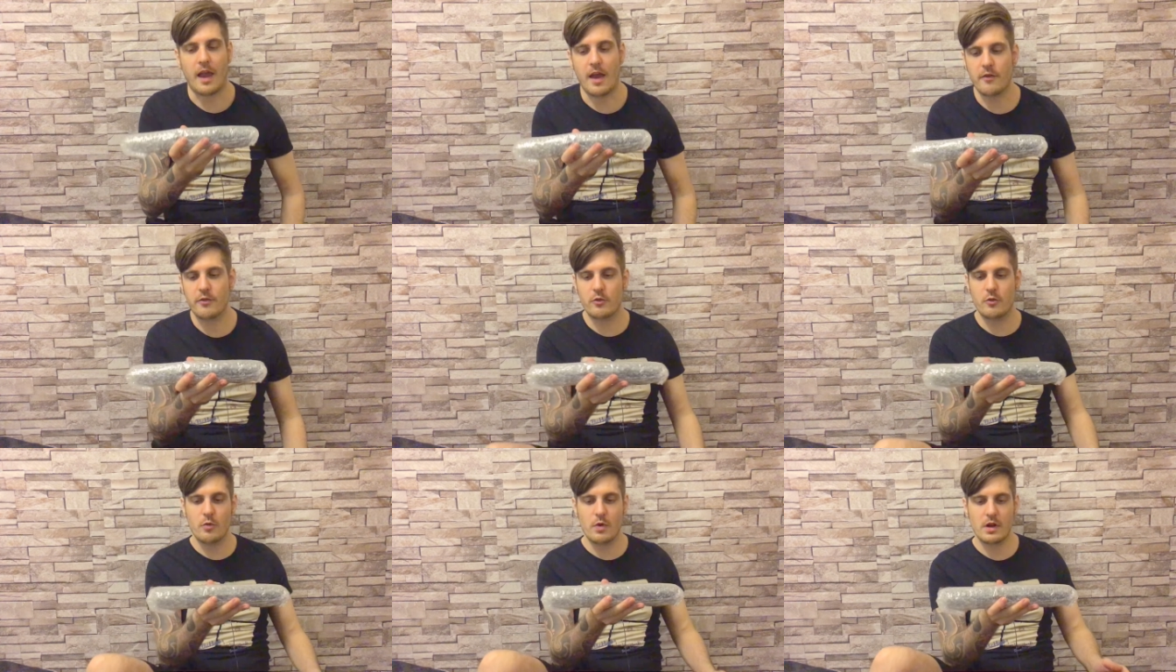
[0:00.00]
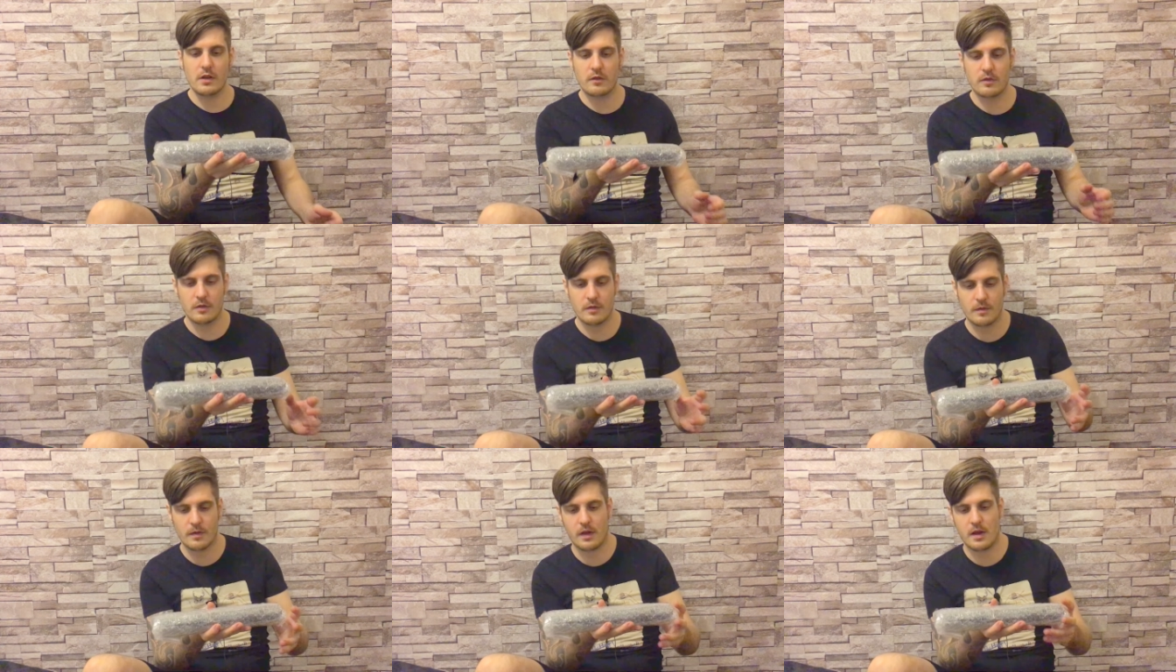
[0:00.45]
heft to
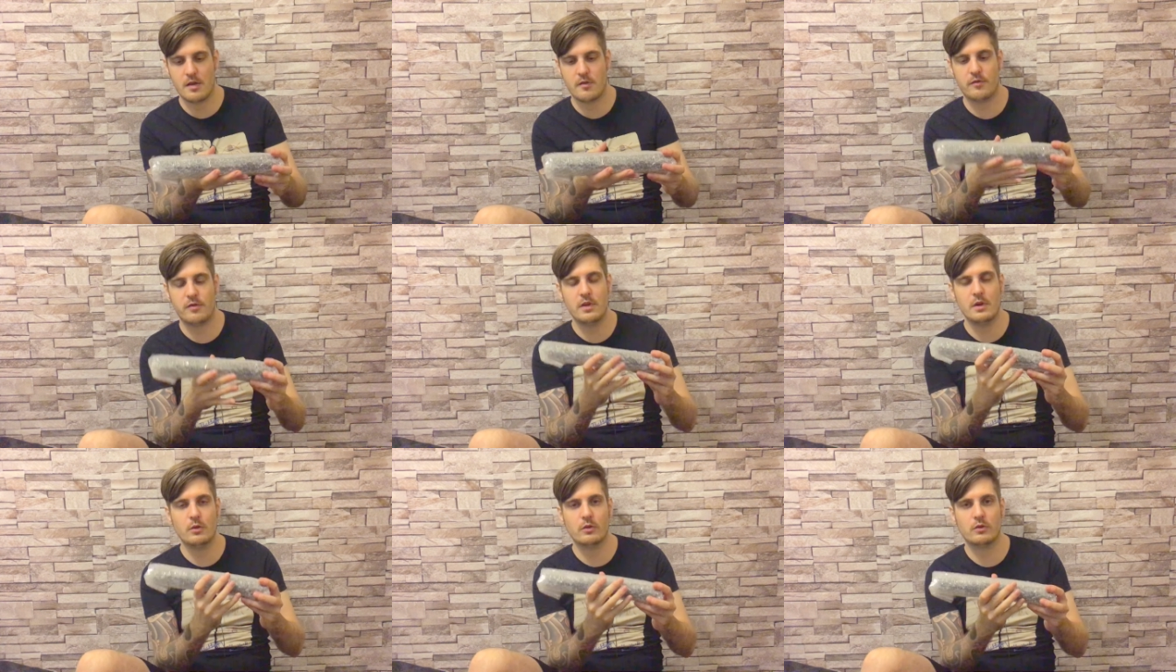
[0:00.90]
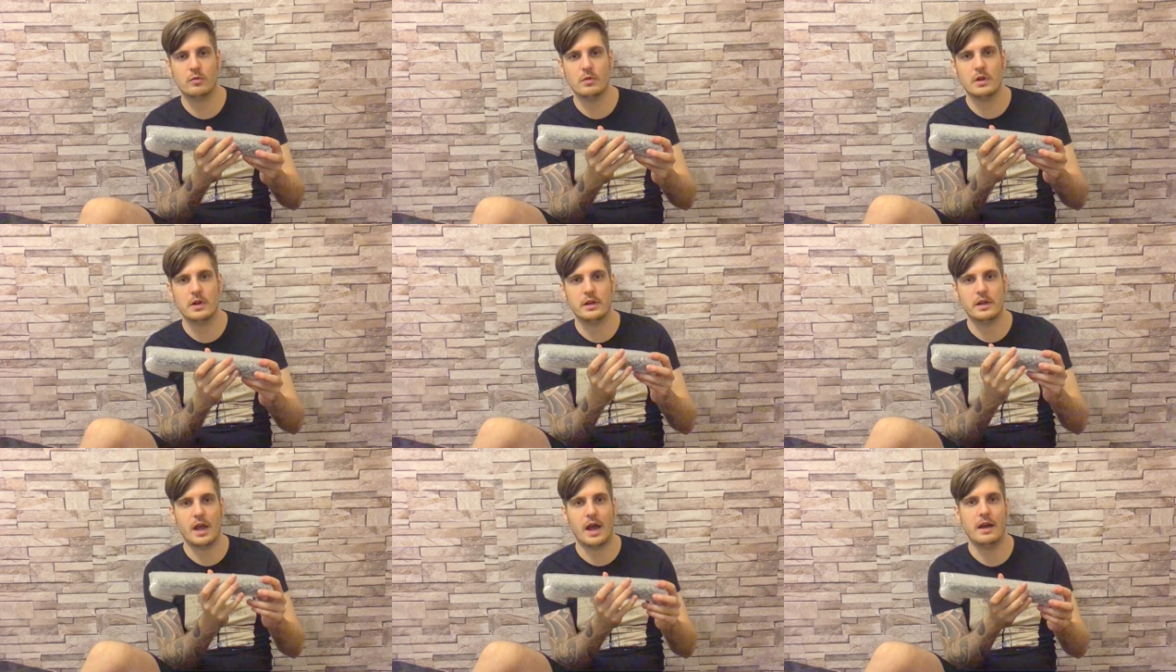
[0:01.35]
it, it feels
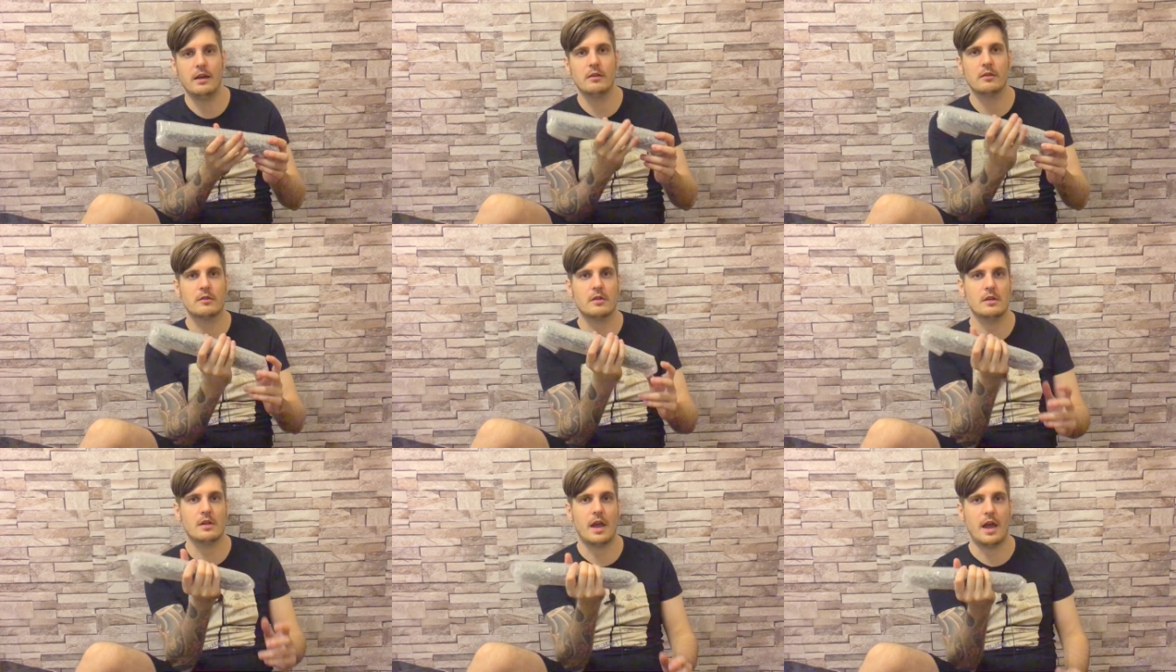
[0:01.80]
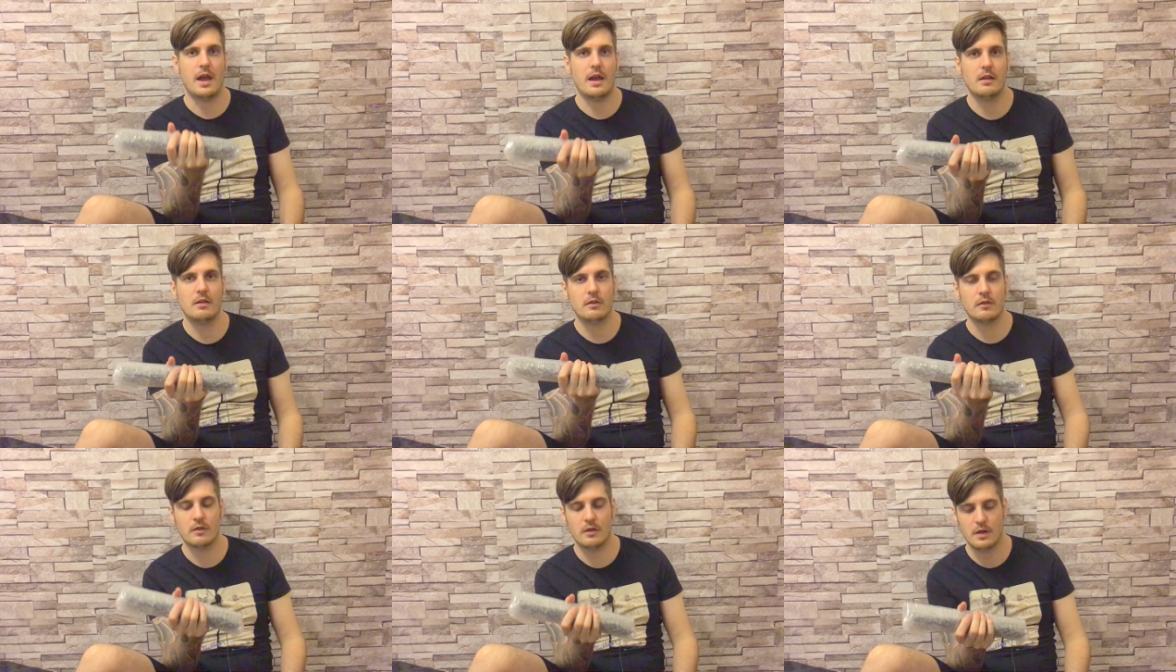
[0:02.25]
really nice in the
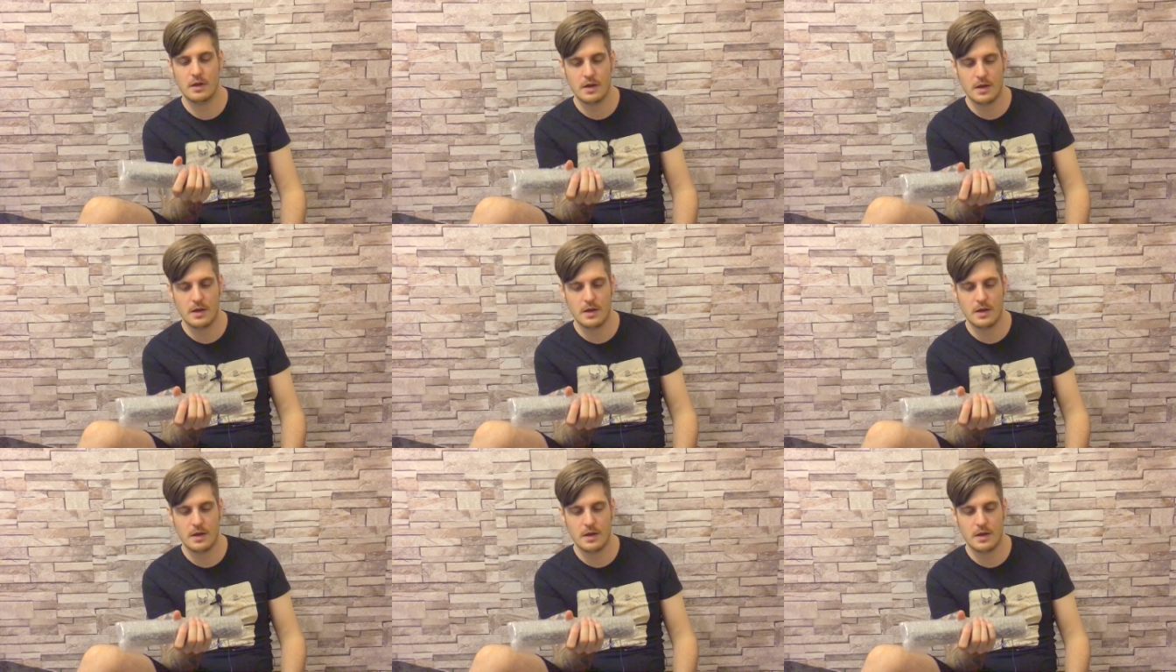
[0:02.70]
hand.